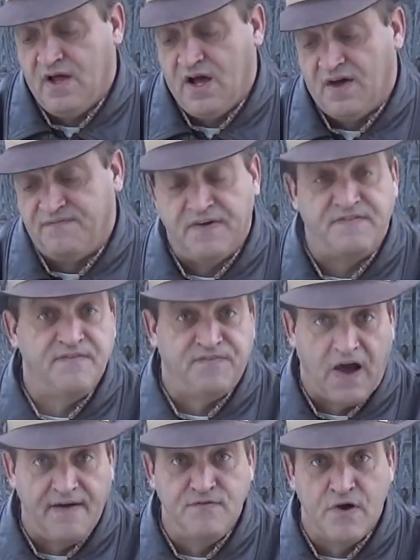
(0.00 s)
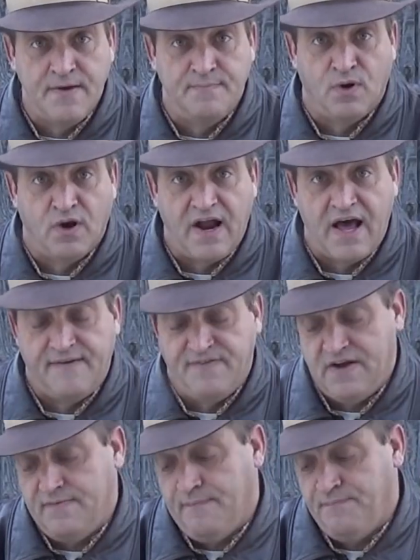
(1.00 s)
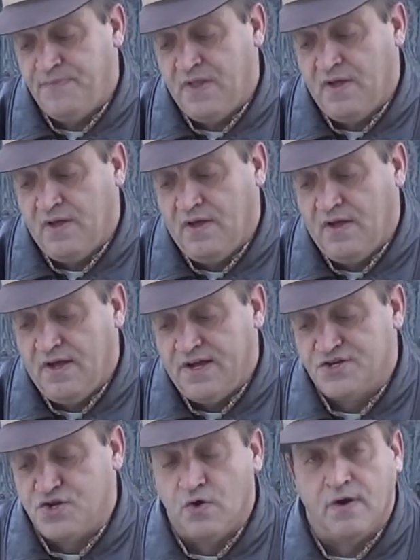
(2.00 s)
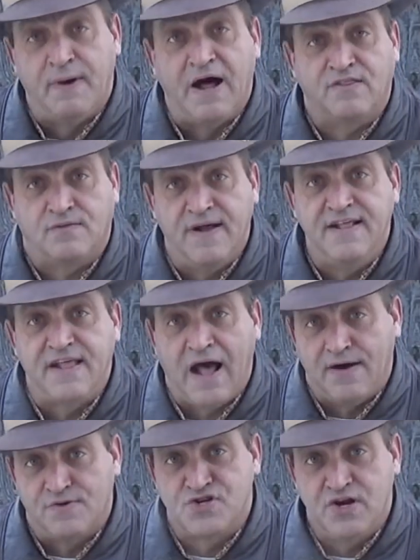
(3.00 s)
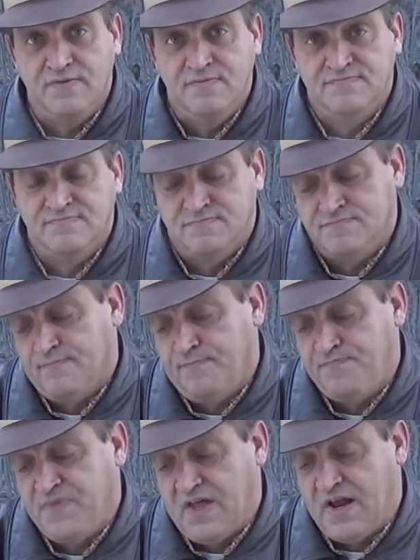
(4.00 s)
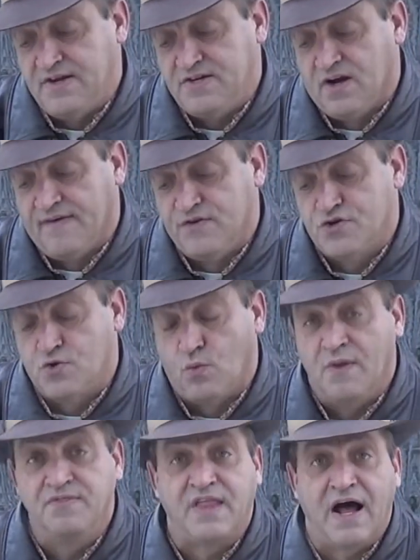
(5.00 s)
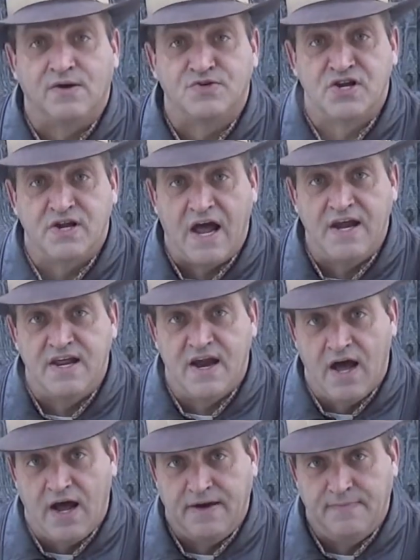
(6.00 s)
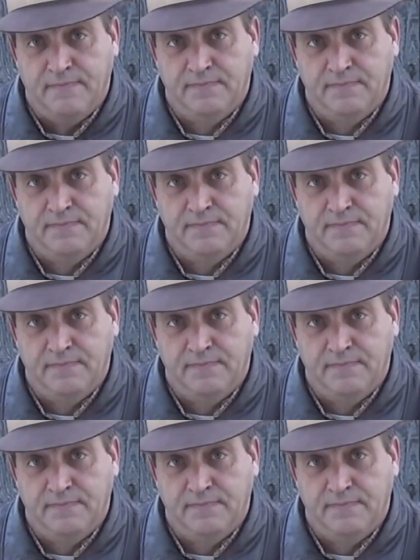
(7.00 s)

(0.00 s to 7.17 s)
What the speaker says: A 55 grain bullet out of it is doing about 3,000, and it delivers 1,099.